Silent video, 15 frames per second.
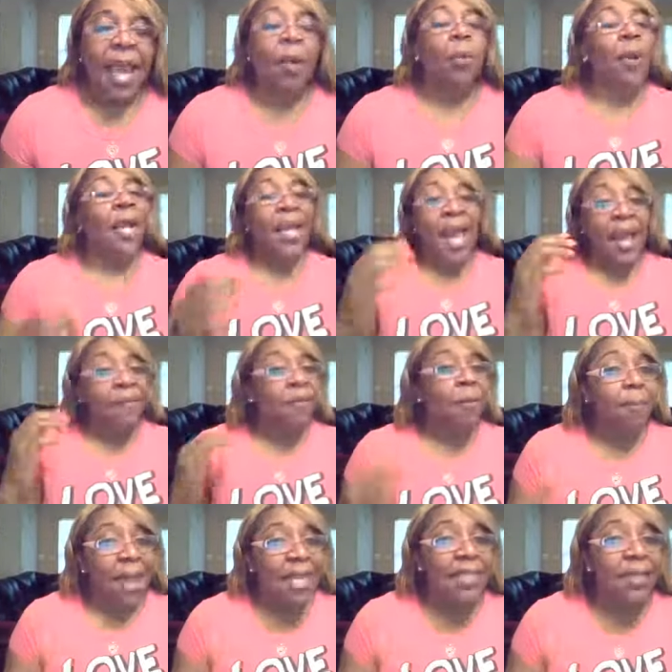and we're gonna have
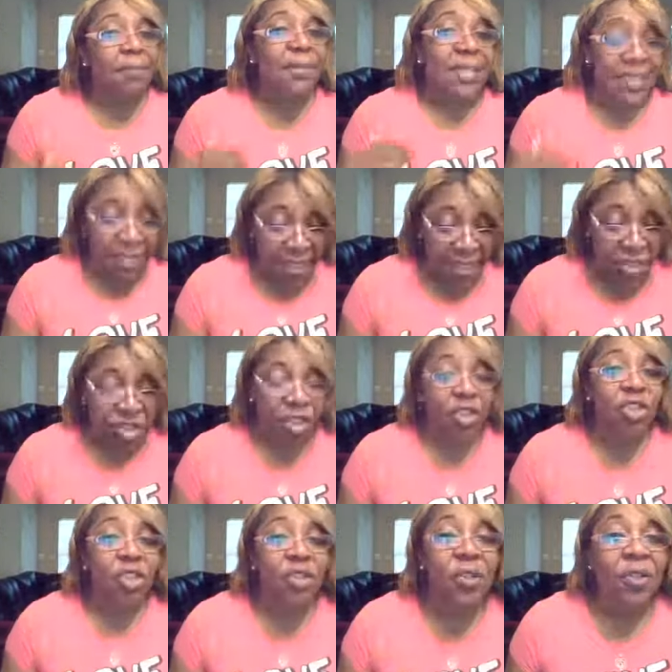to make some
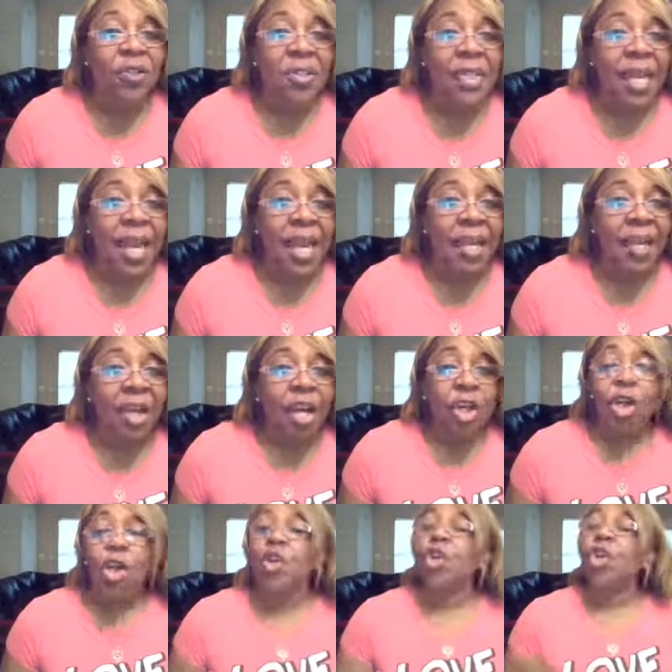decisions. You understand?
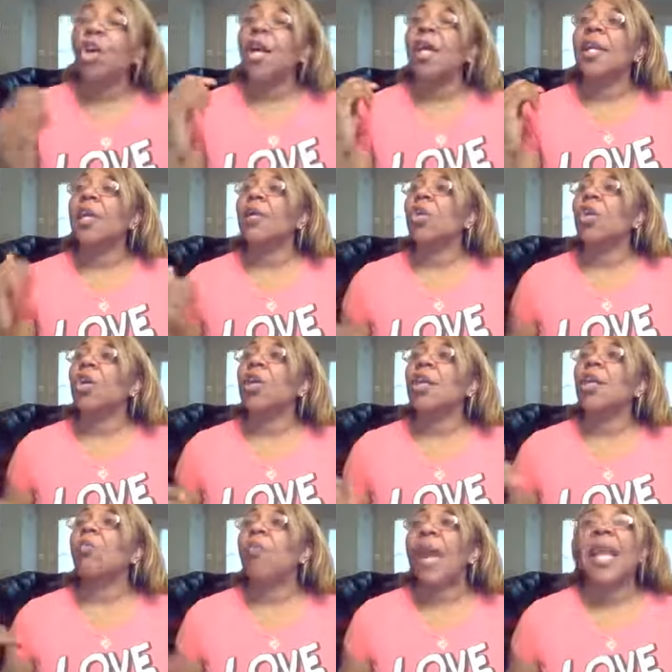You you're gonna you're
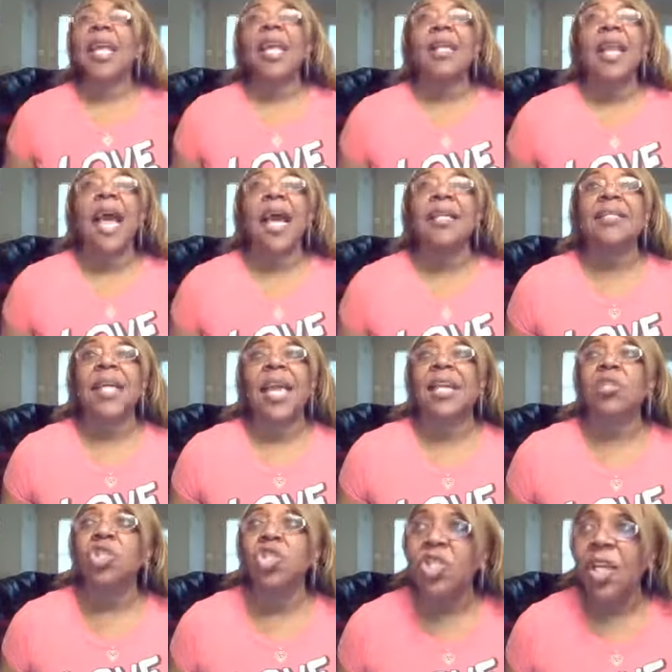gonna recognize
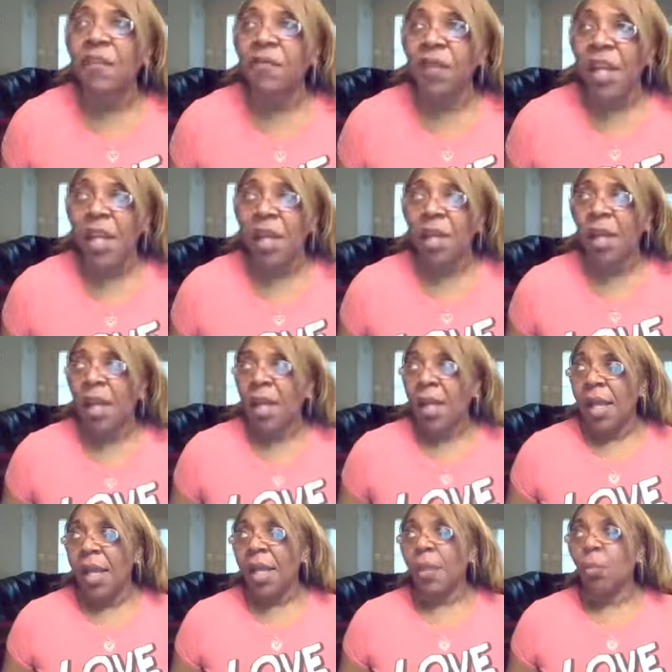a shift in
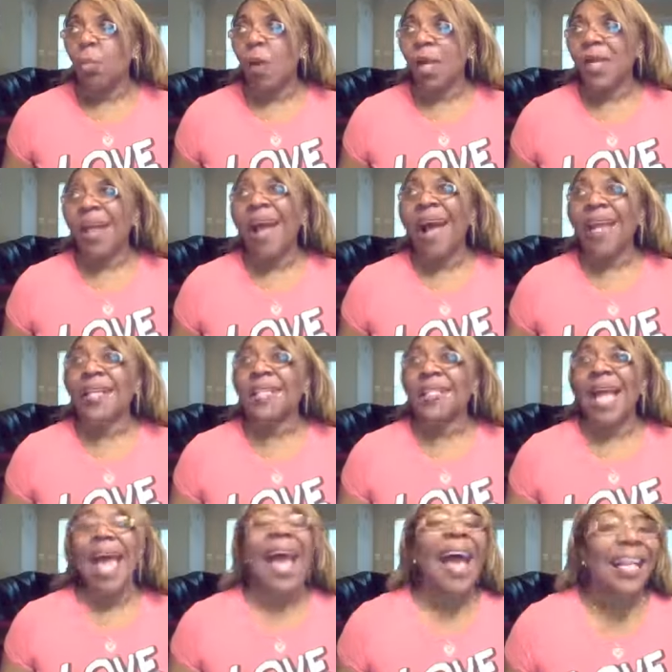in what God
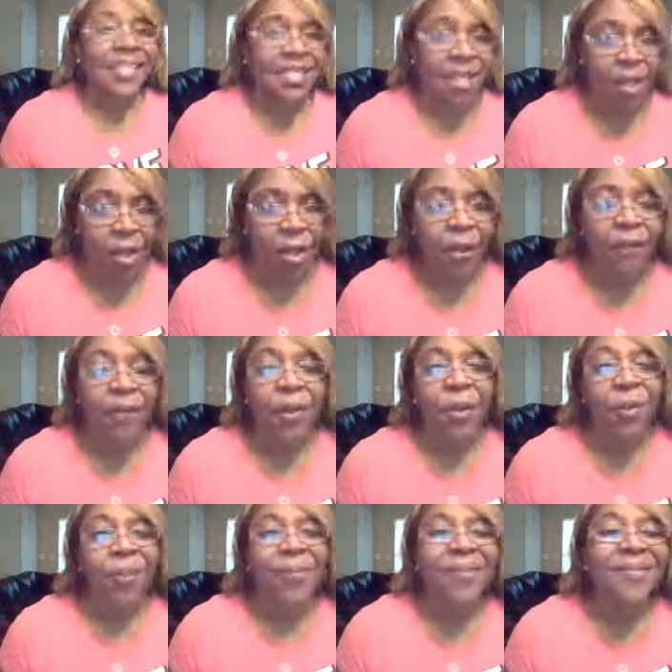is asking of
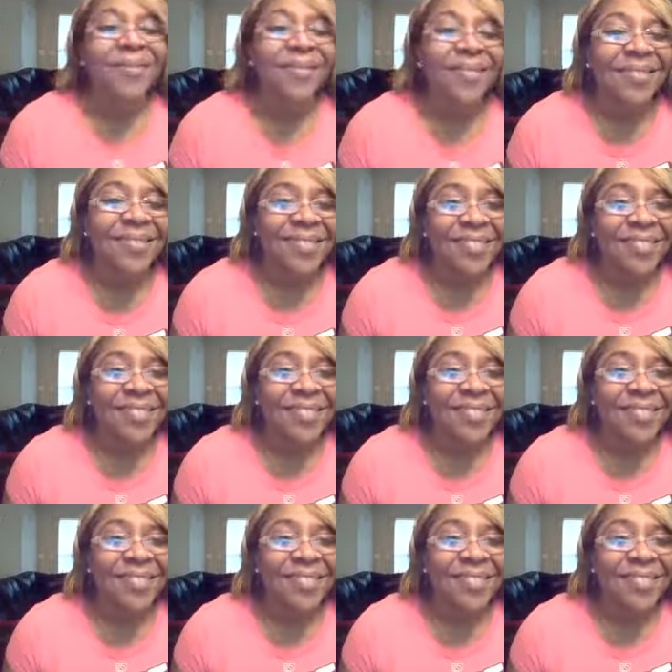you.